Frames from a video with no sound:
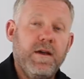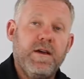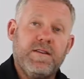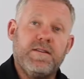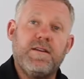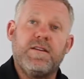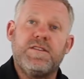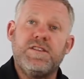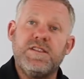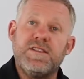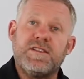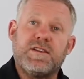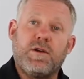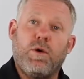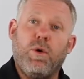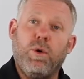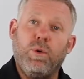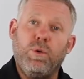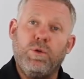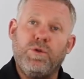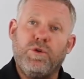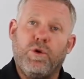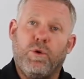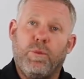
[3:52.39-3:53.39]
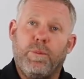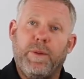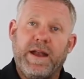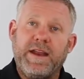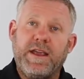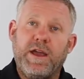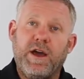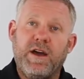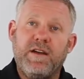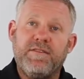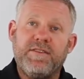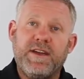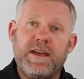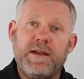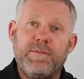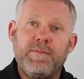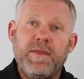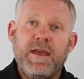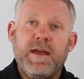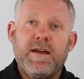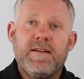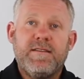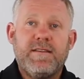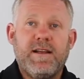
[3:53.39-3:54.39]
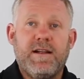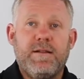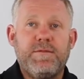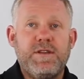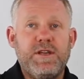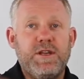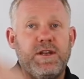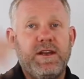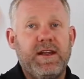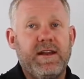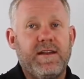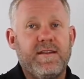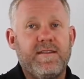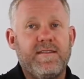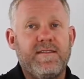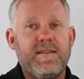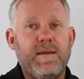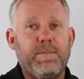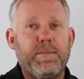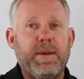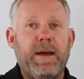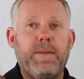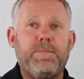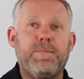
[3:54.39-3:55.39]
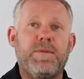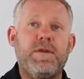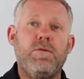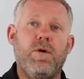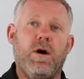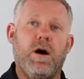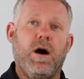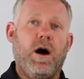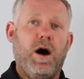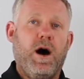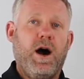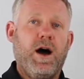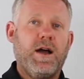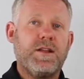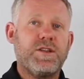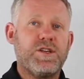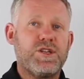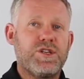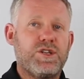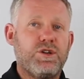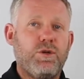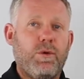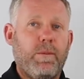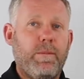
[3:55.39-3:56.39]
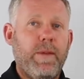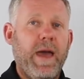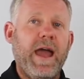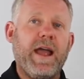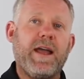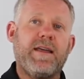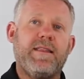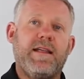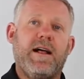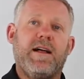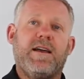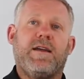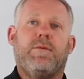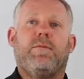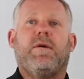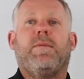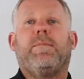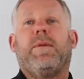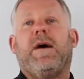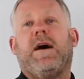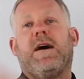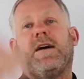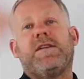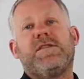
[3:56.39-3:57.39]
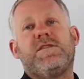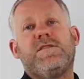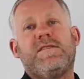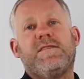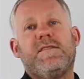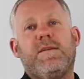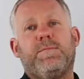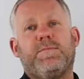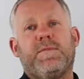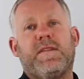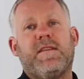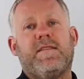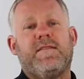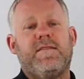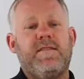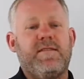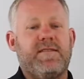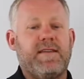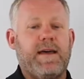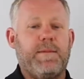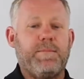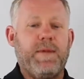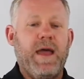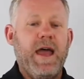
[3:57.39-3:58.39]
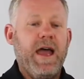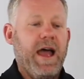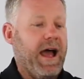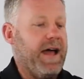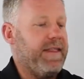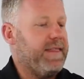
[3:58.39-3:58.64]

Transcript: So just call your buddy over, tell them you need a zip up, you arch your back, they'll come up behind you, zip the suit up,